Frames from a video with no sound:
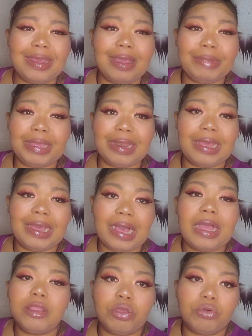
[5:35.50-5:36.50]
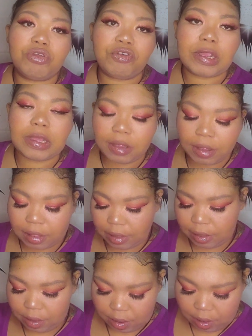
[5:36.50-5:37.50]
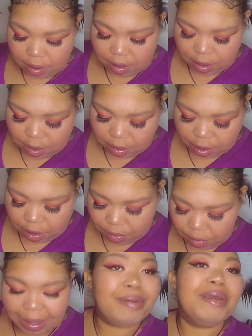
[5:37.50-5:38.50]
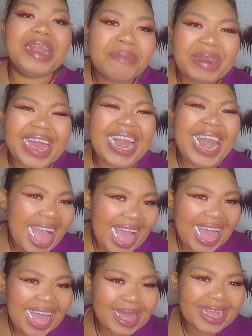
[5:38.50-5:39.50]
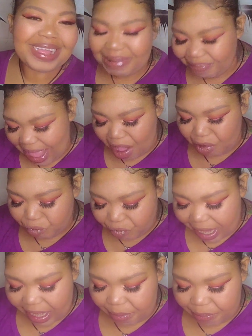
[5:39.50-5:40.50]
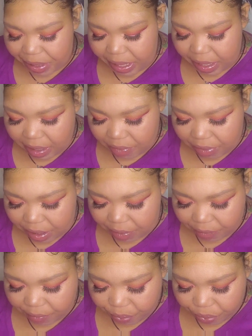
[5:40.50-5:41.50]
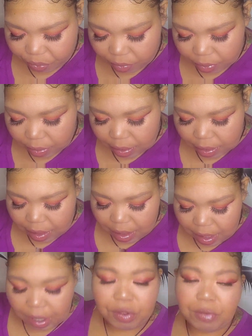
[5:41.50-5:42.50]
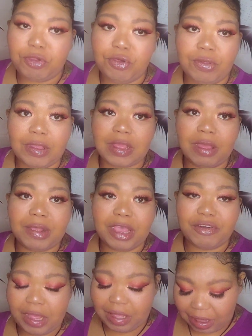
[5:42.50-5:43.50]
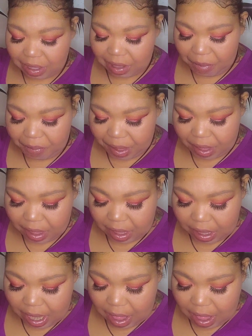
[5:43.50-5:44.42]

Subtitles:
I mean like I got 2 strands. So let me not lie outright, but you know. I know I'm chewing this gum like crazy, but